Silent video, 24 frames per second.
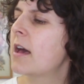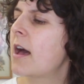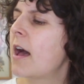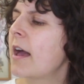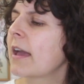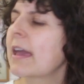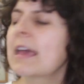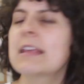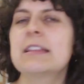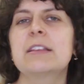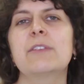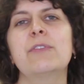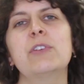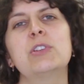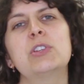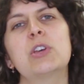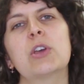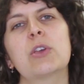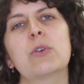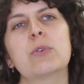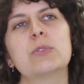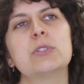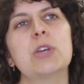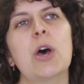I guess if you
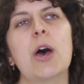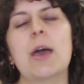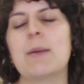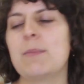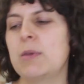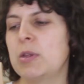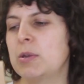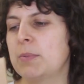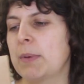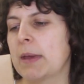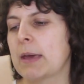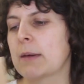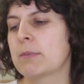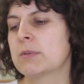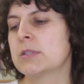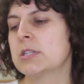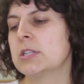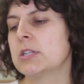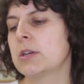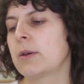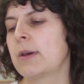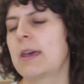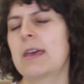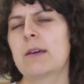took your time you'd be able
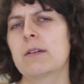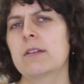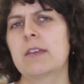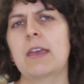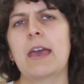to do it.